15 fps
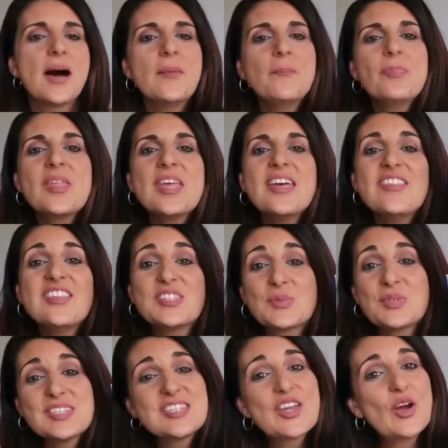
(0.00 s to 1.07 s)
But this
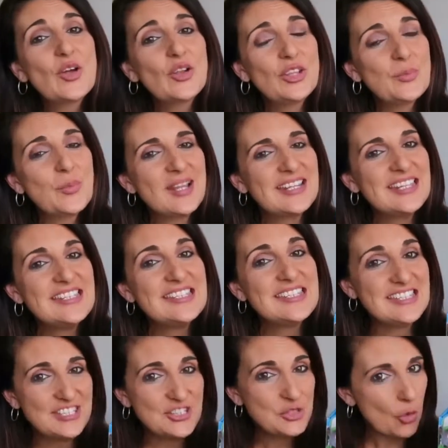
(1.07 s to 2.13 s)
was the only one he
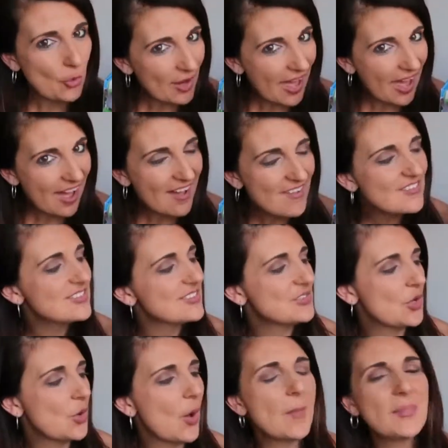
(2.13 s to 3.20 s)
did not have,
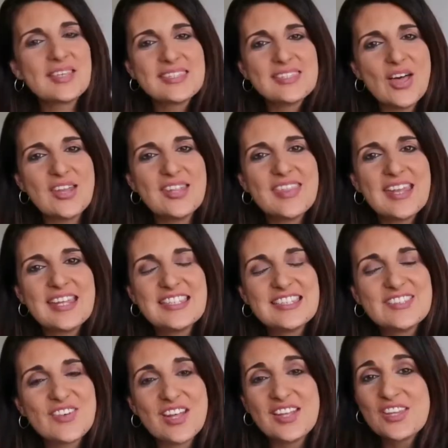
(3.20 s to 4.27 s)
so I'm excited that
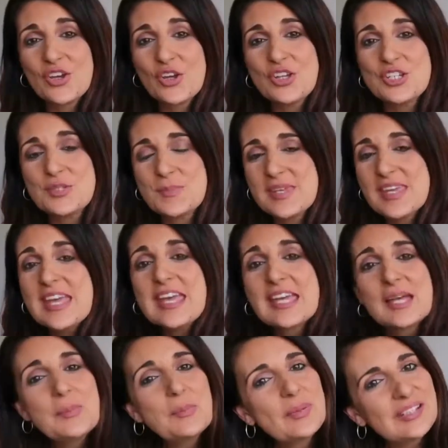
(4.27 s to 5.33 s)
he's finally going to be
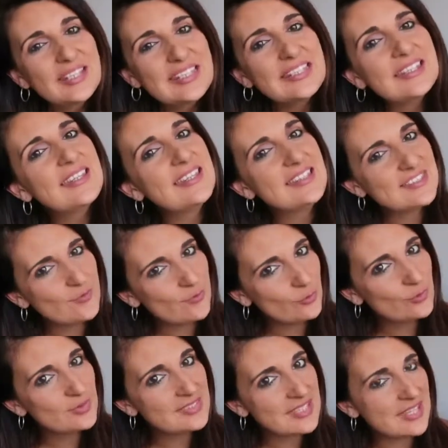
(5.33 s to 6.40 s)
completing his
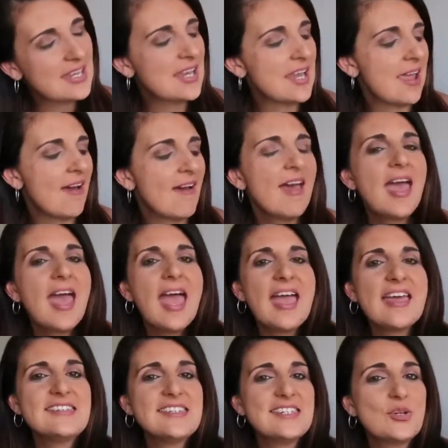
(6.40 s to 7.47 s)
full set now
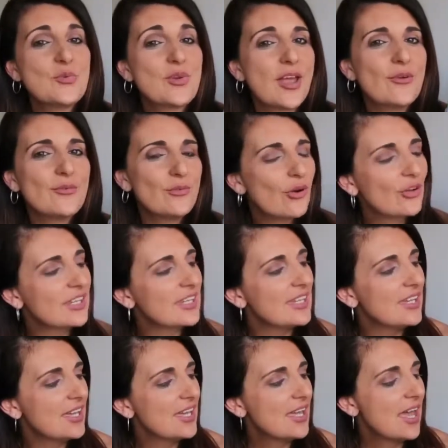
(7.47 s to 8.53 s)
and he'll get
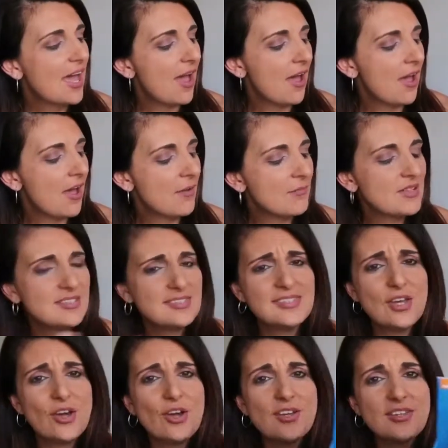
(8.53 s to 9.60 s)
Rocky. Um,
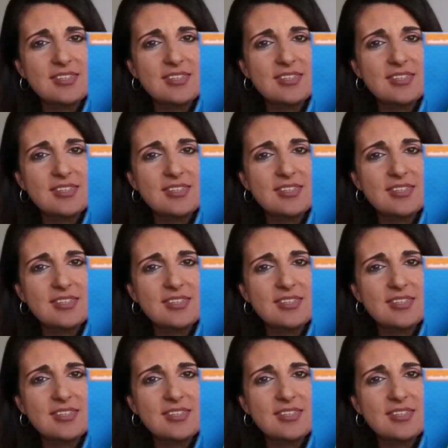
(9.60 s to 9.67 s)
so